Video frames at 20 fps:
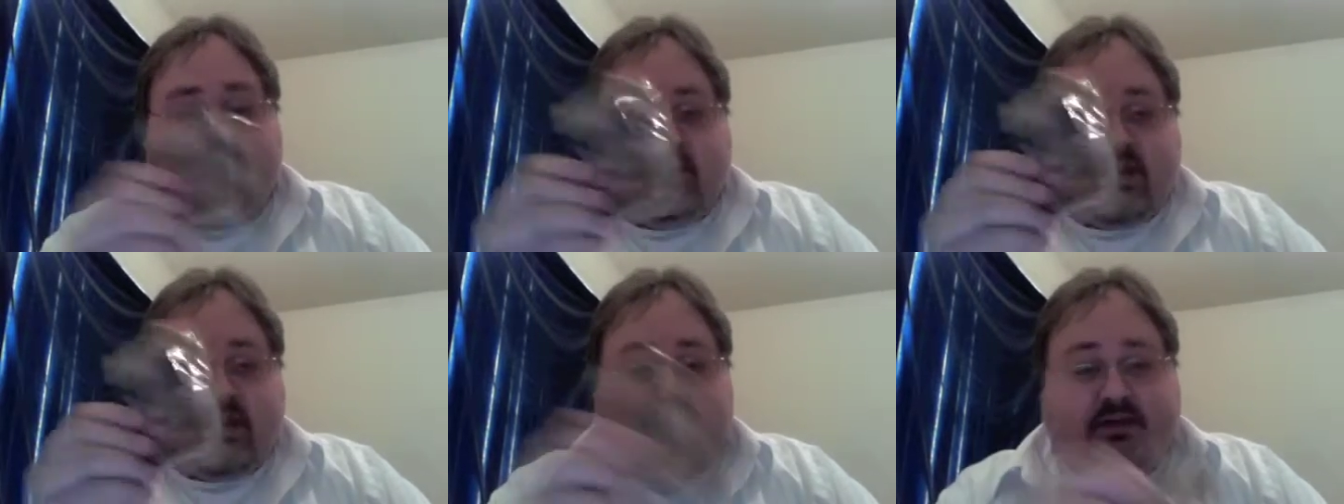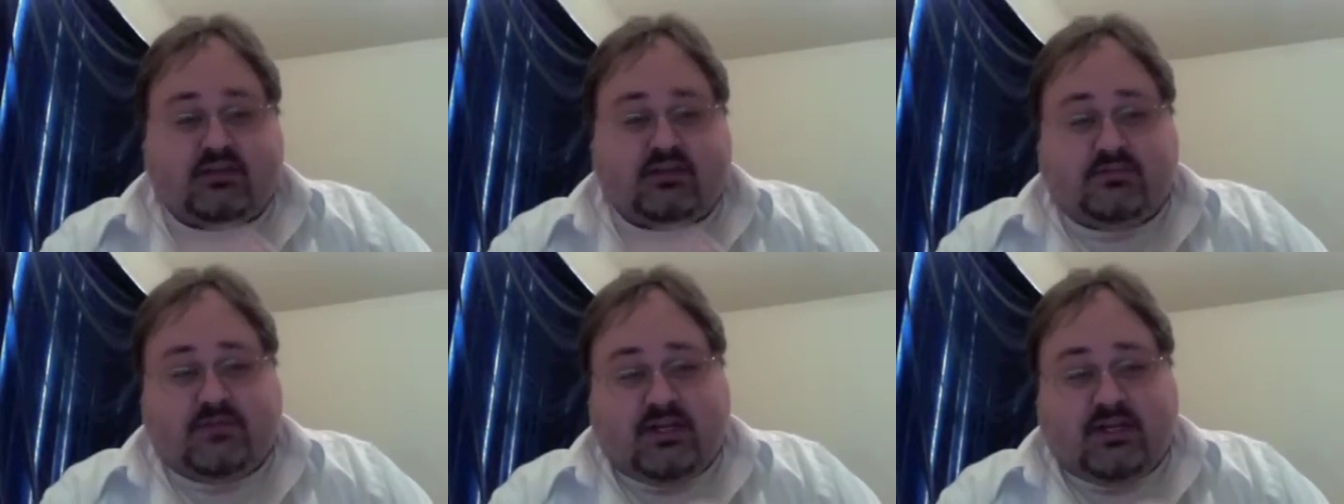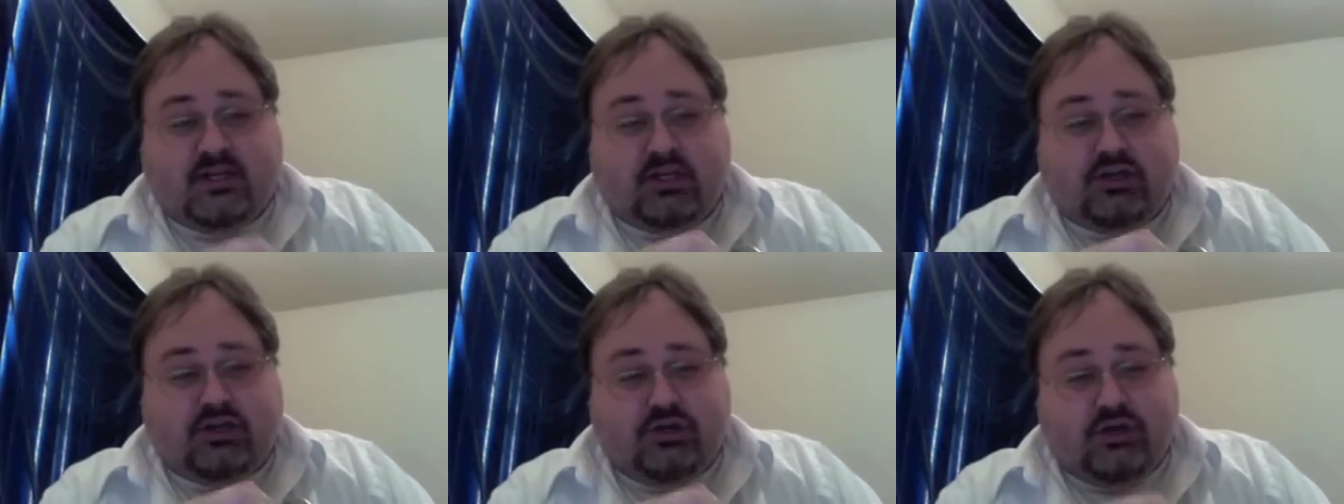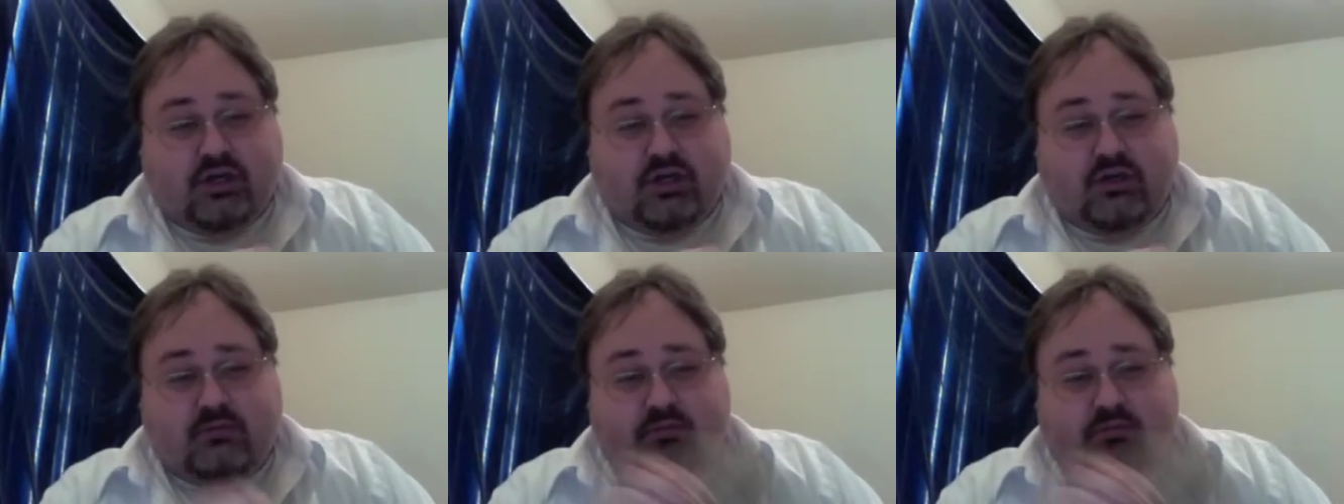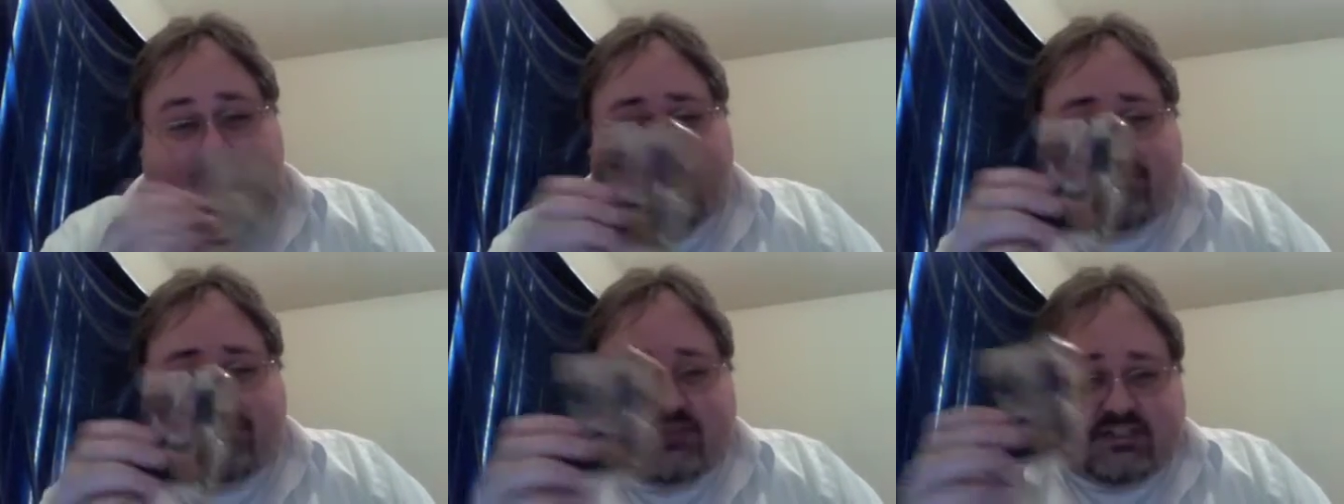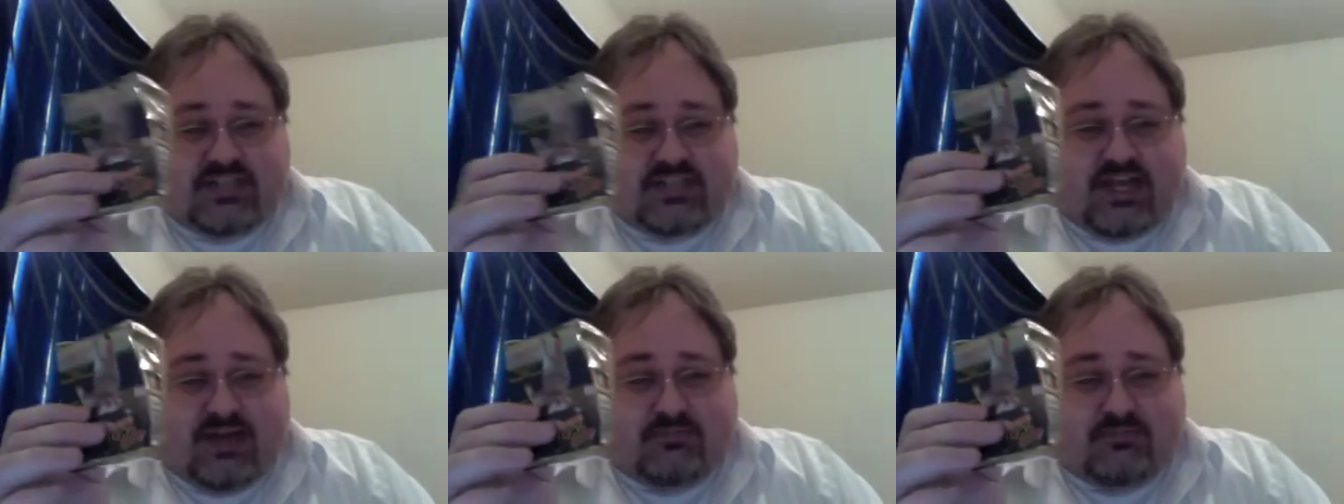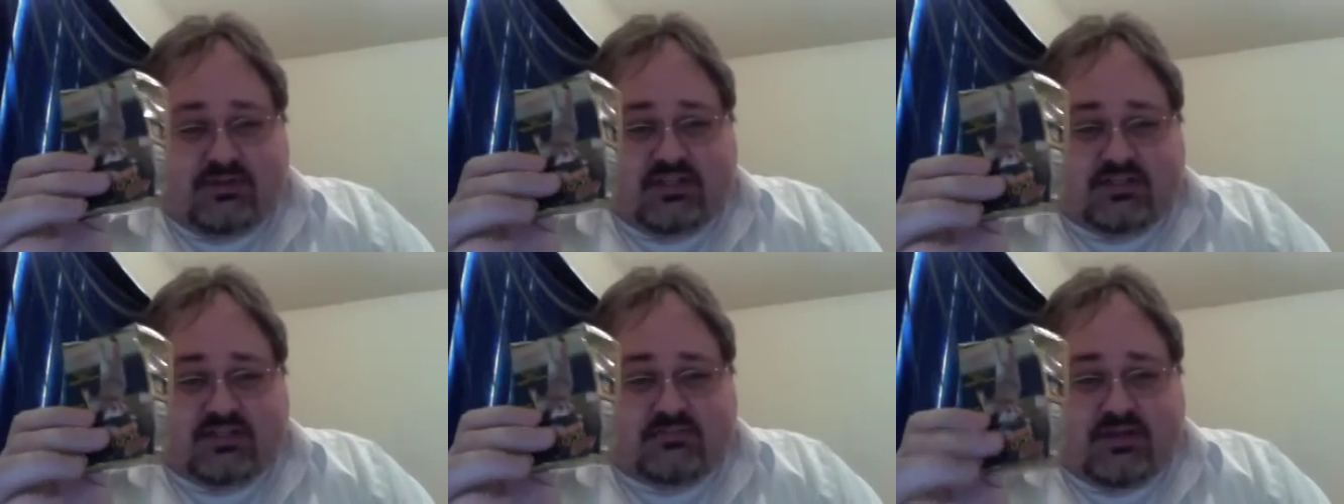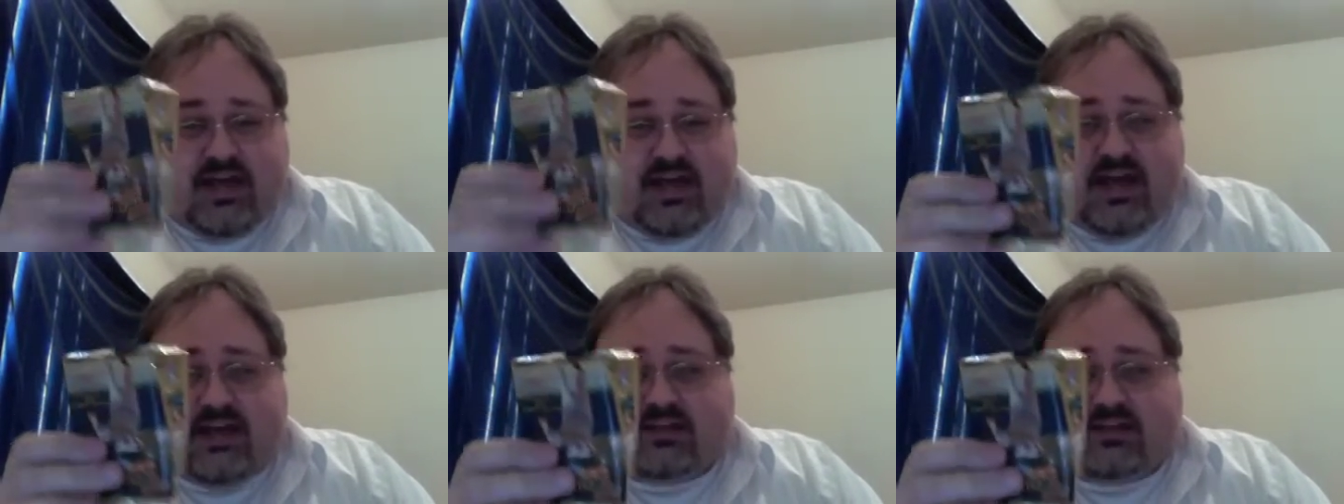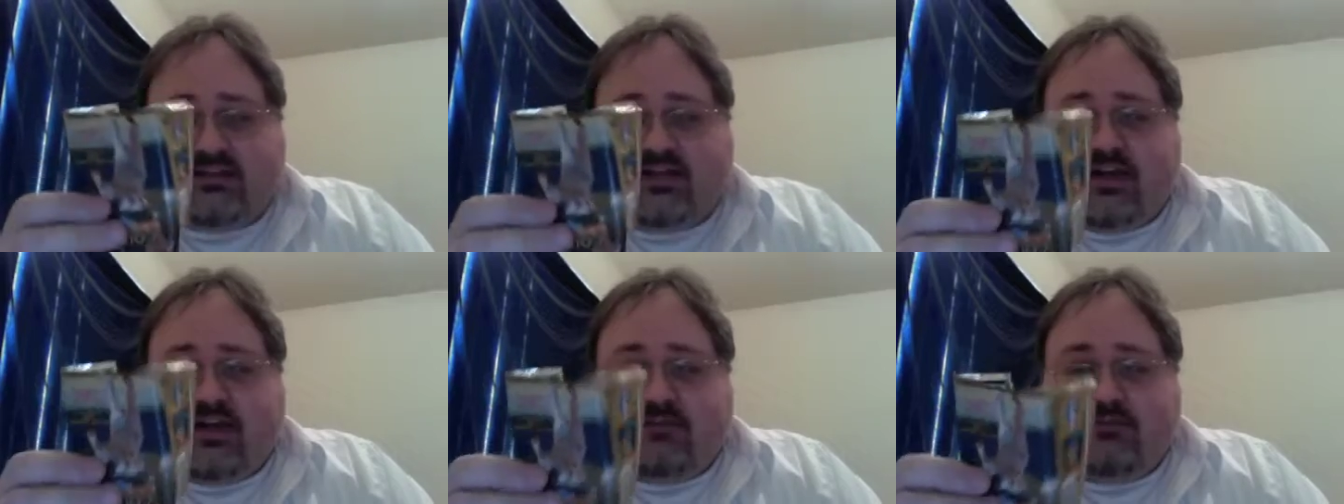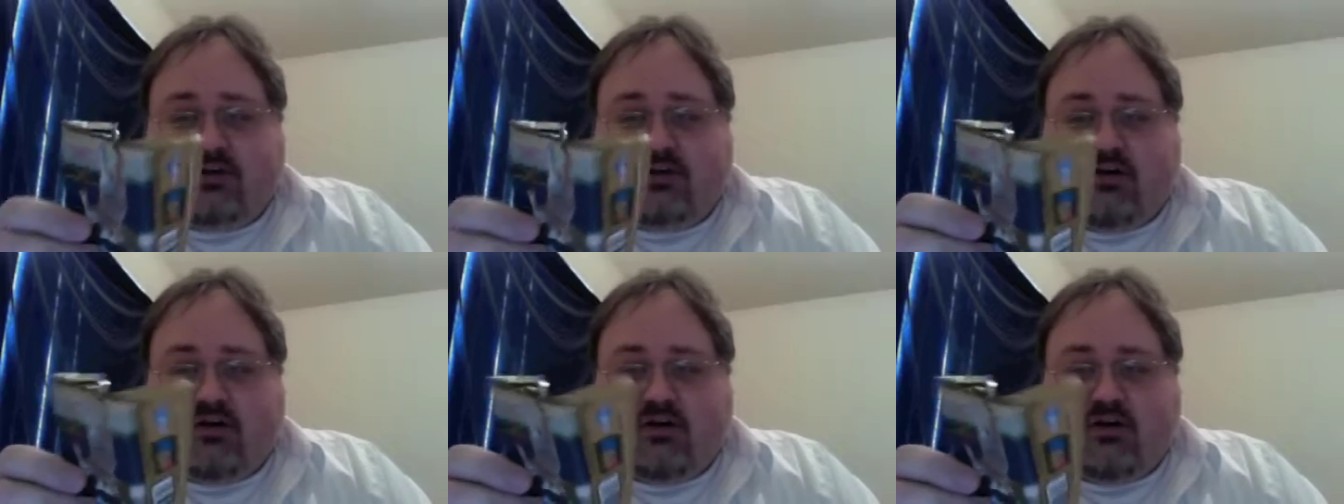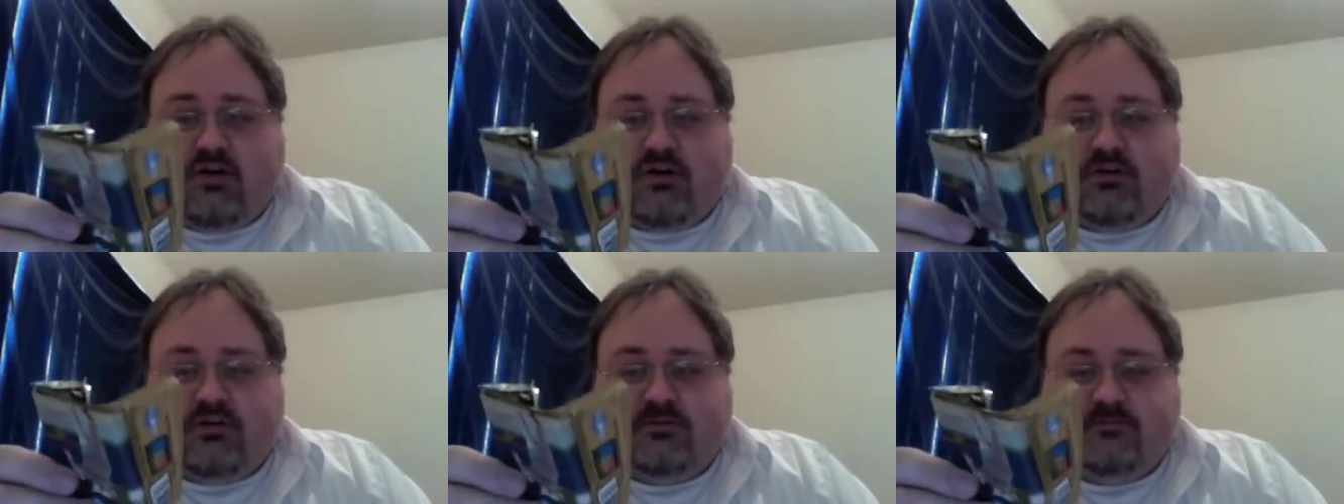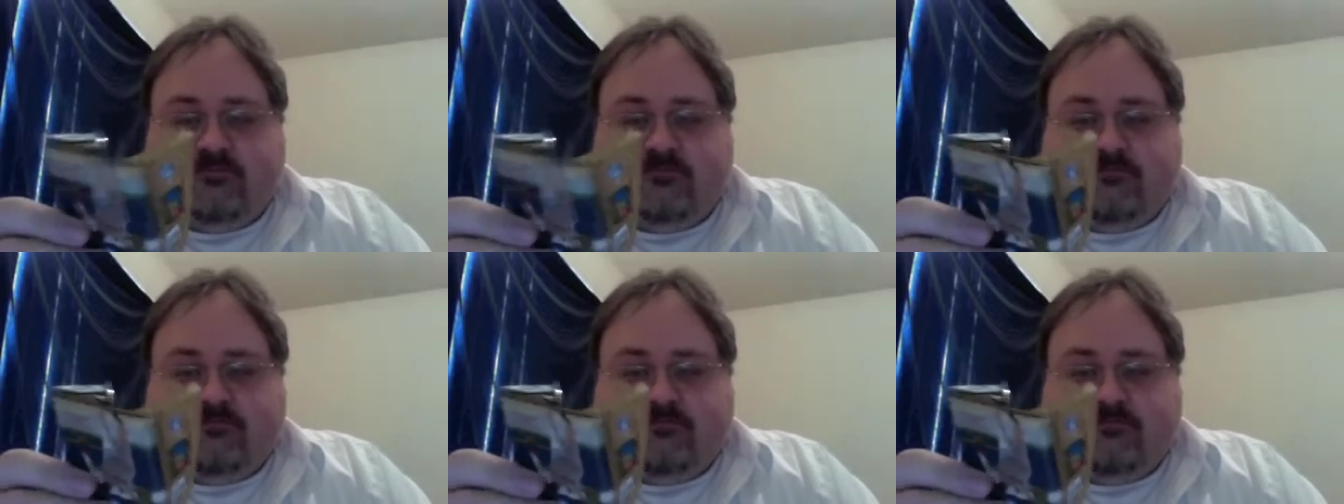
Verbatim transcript: Now, speaking of good, right off the top of this pack, top card,